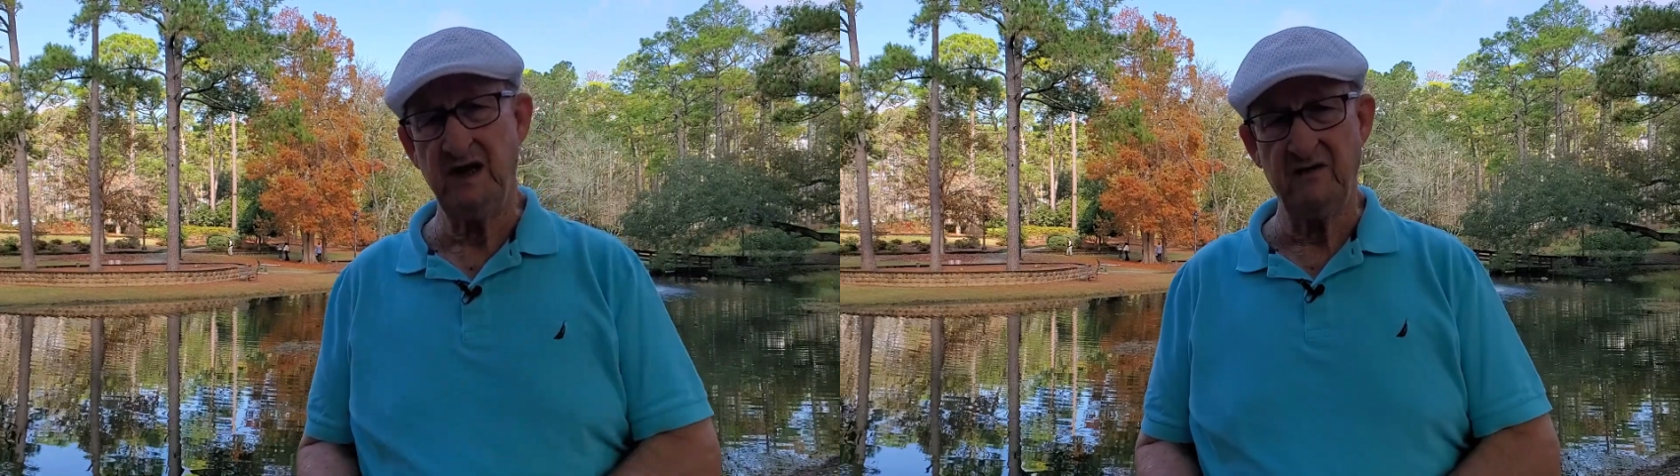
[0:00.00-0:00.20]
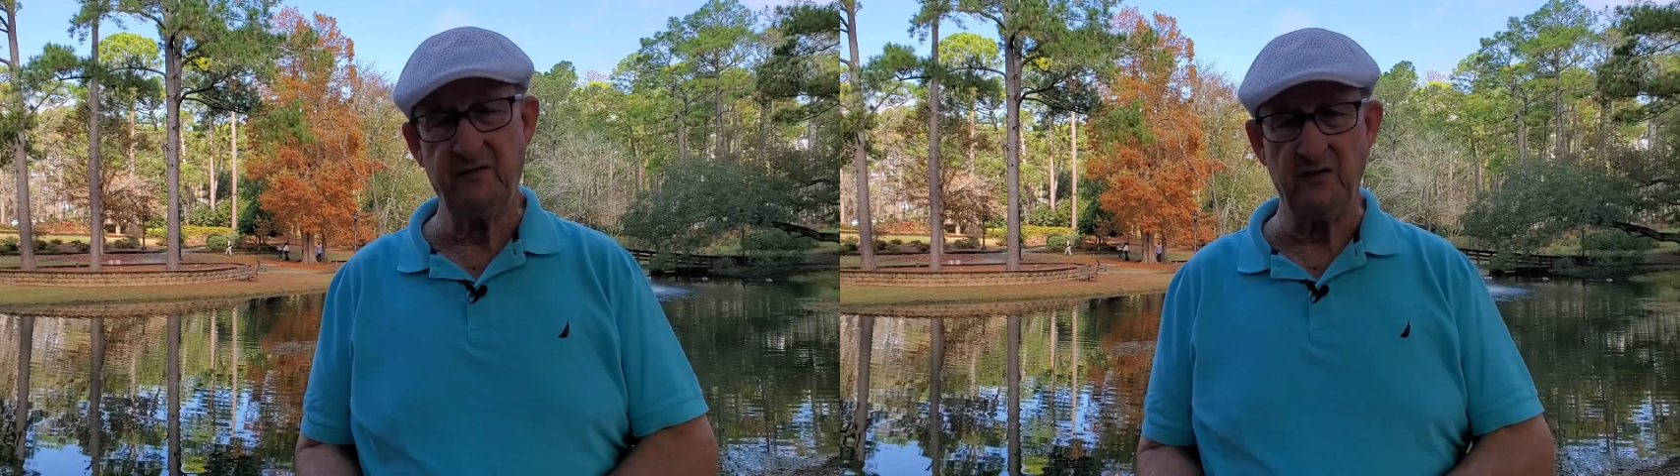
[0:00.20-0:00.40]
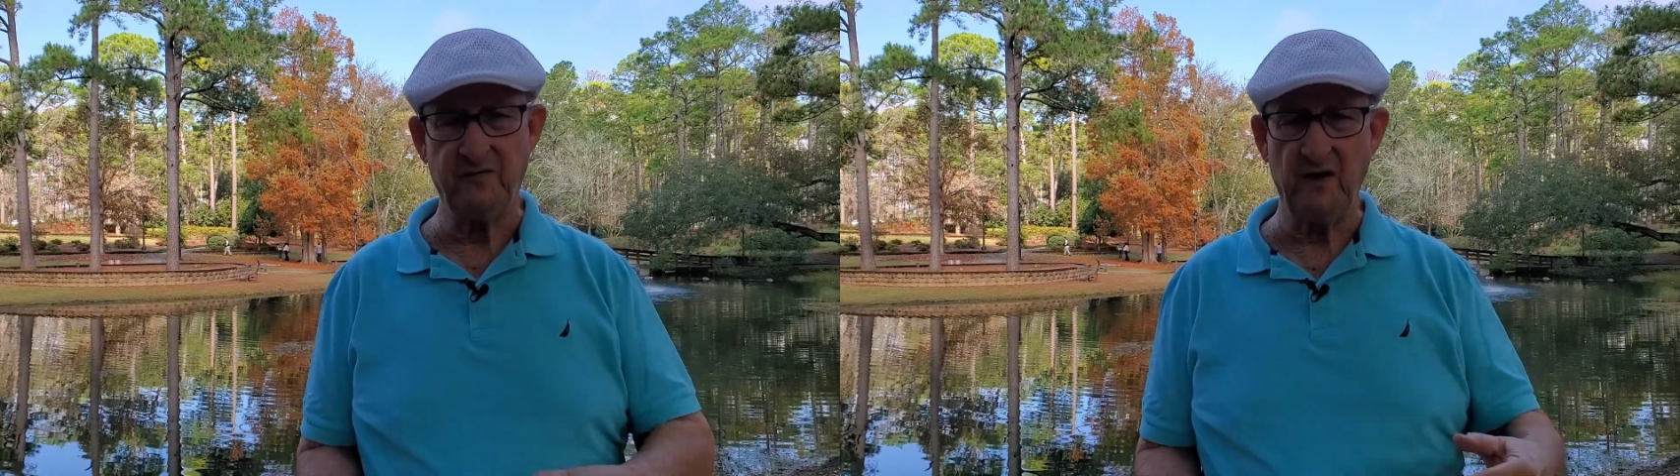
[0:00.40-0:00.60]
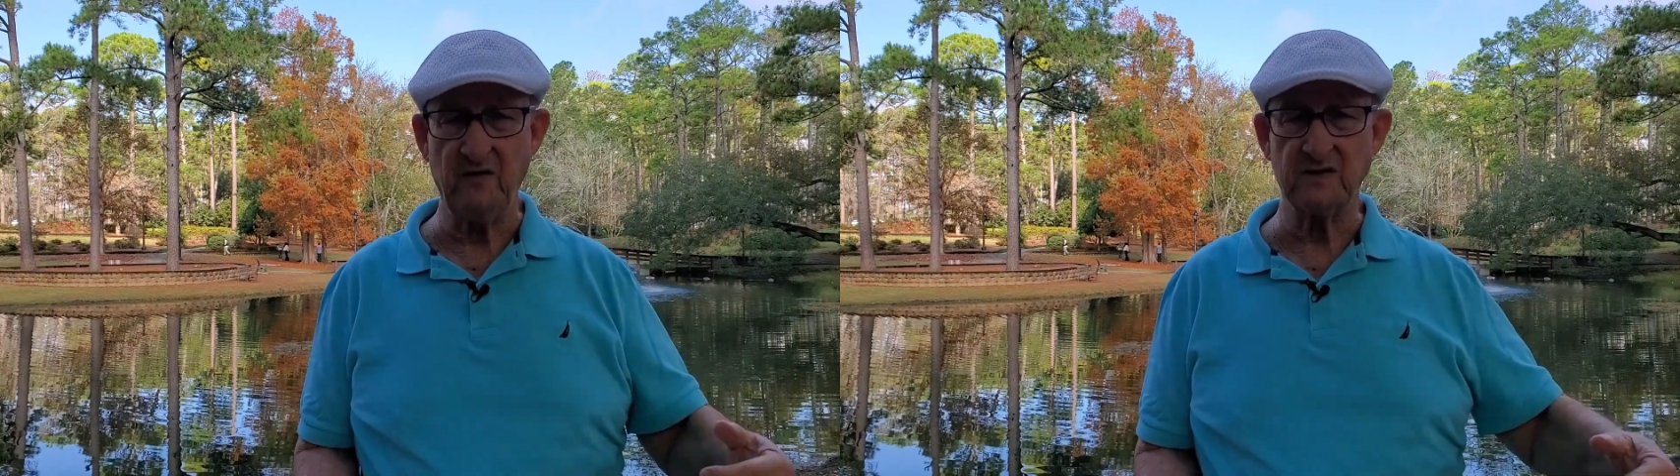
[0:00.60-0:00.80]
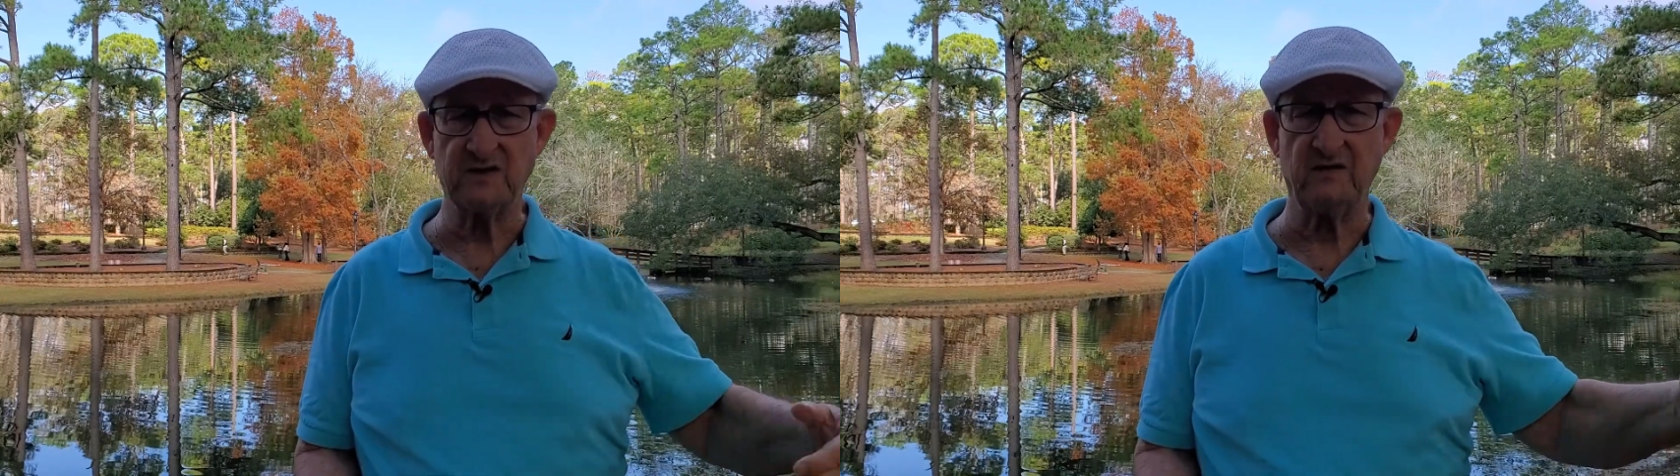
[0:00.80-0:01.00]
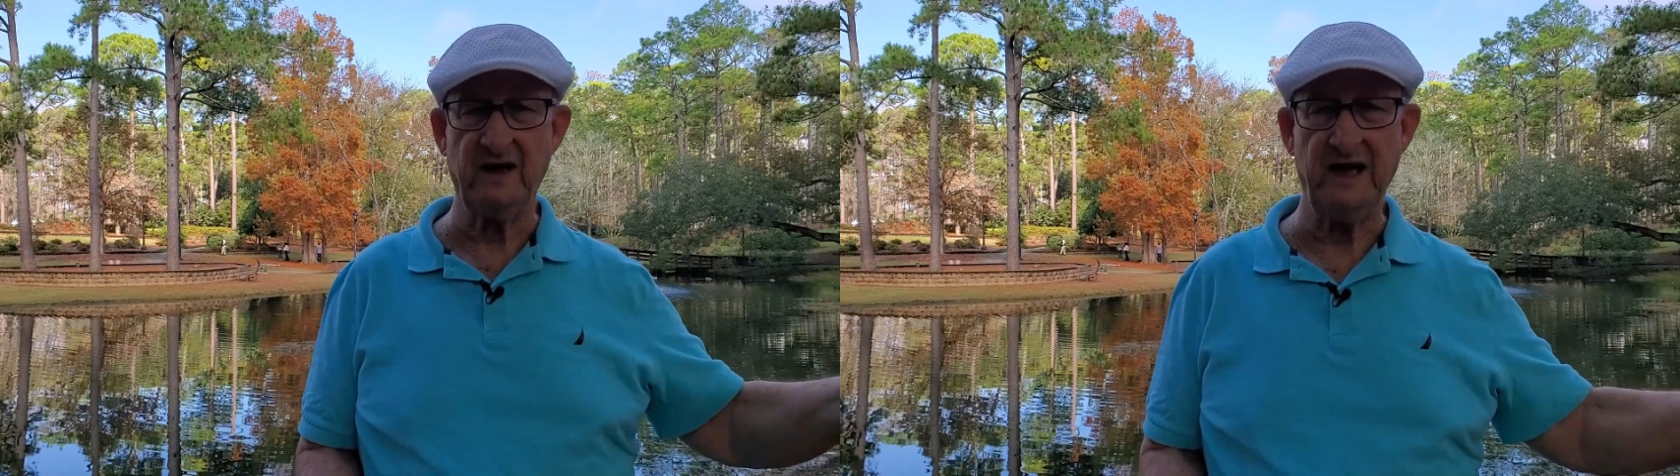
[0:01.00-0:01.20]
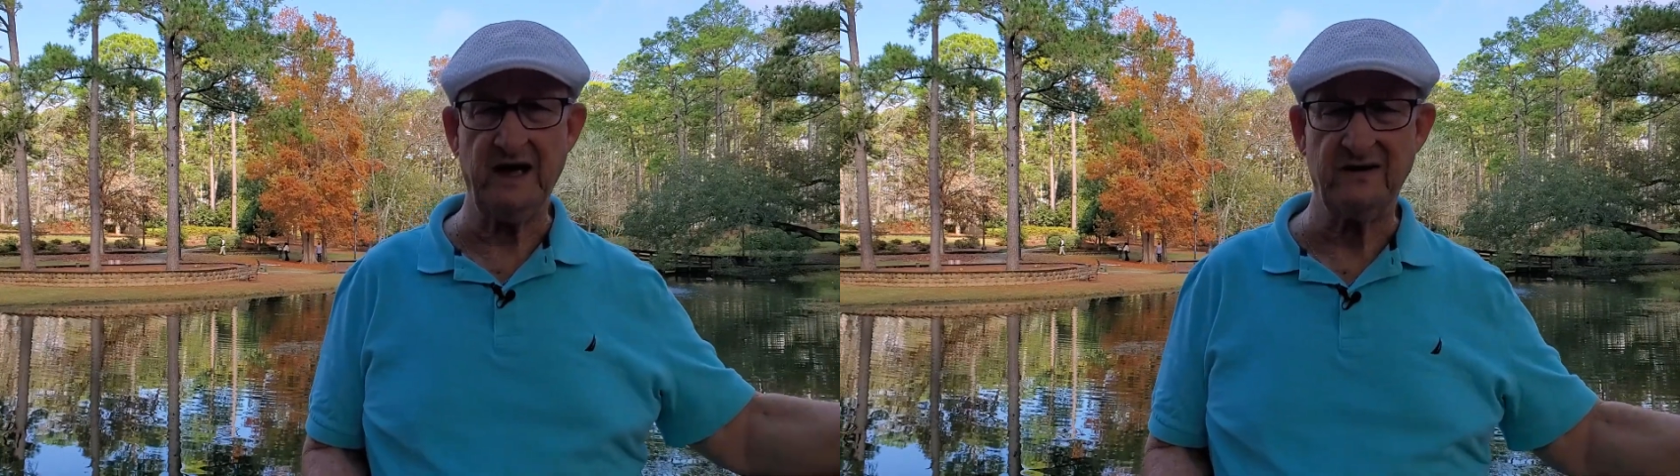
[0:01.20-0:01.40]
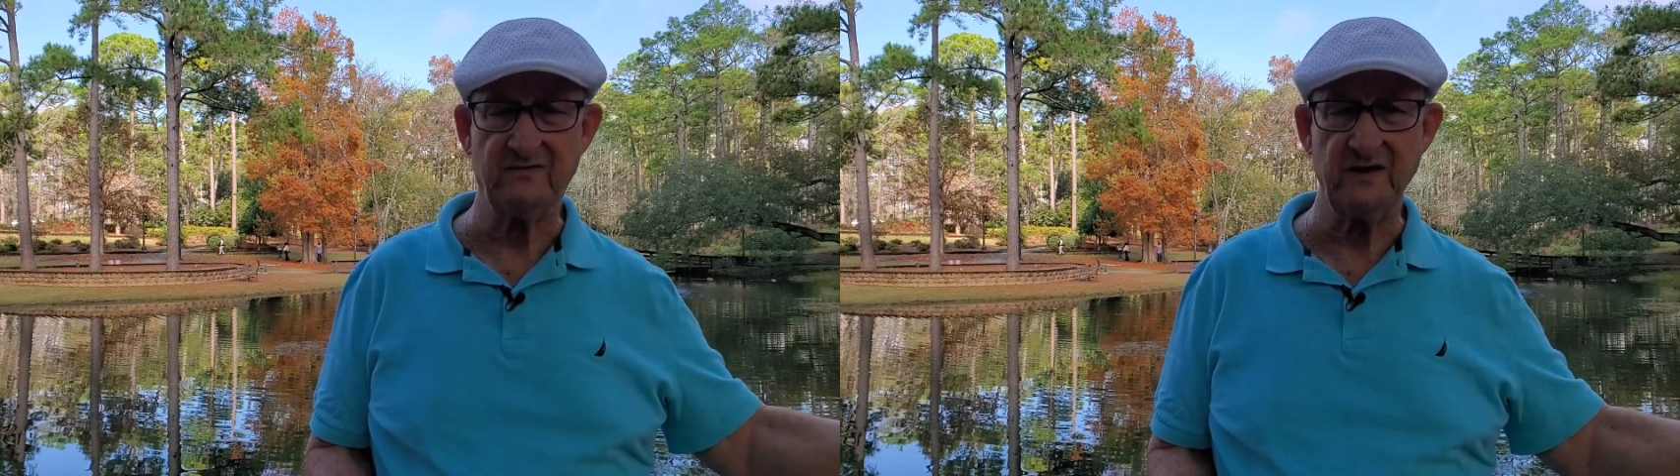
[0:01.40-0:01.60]
If you're focused on
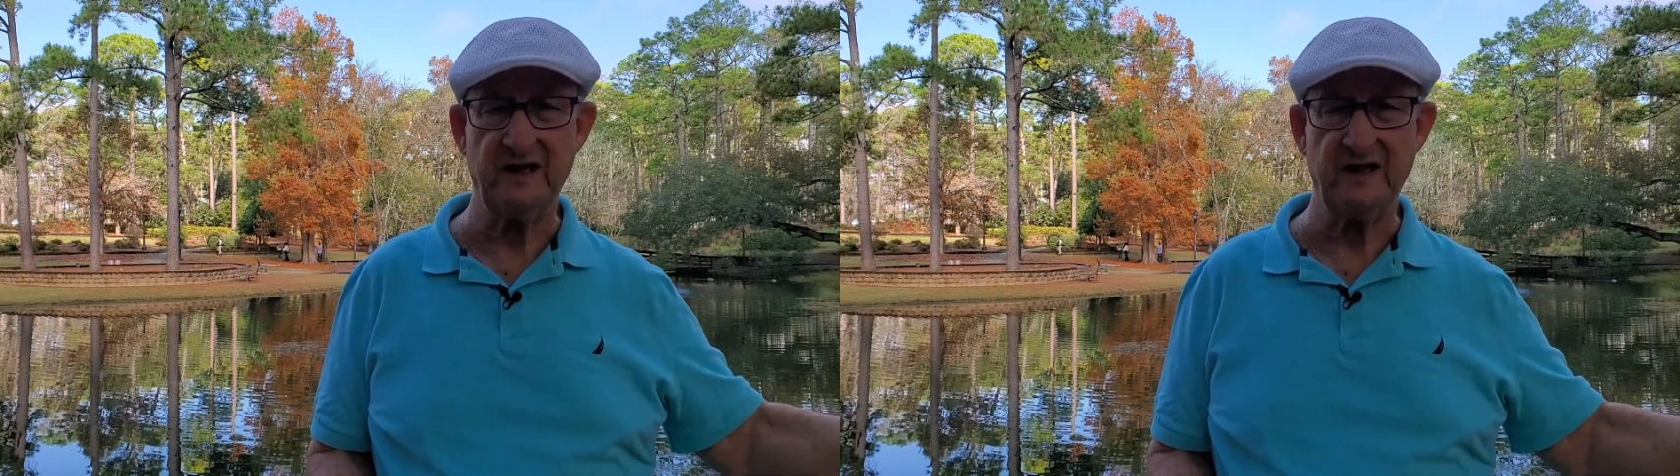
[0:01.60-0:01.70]
hatred